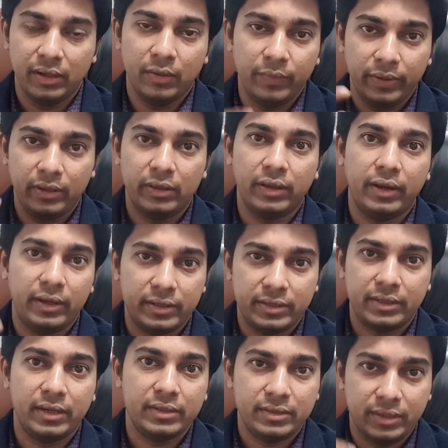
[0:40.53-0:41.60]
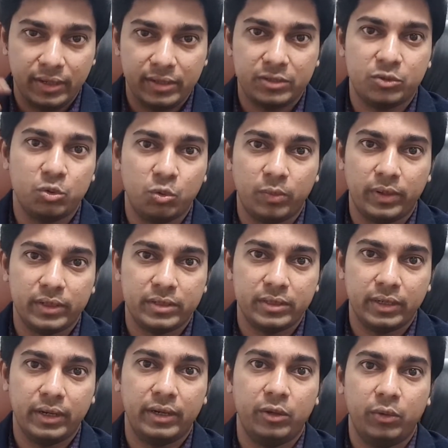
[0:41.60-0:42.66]
When the energy density is too much
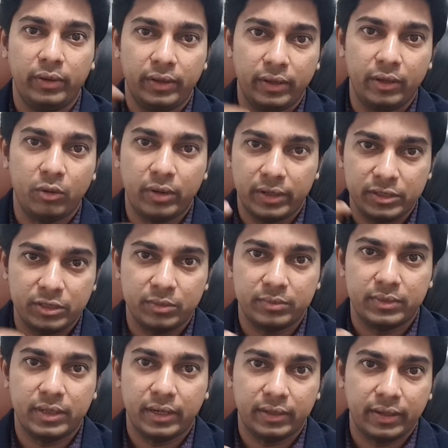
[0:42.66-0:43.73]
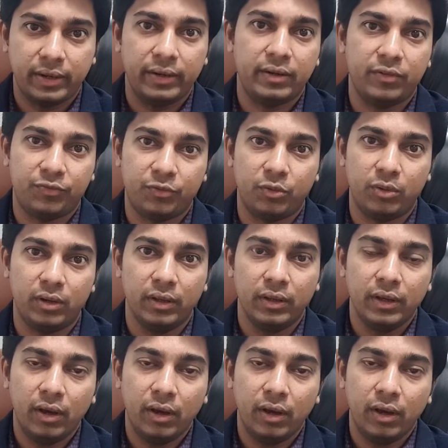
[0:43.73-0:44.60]
and you consume that kind of food,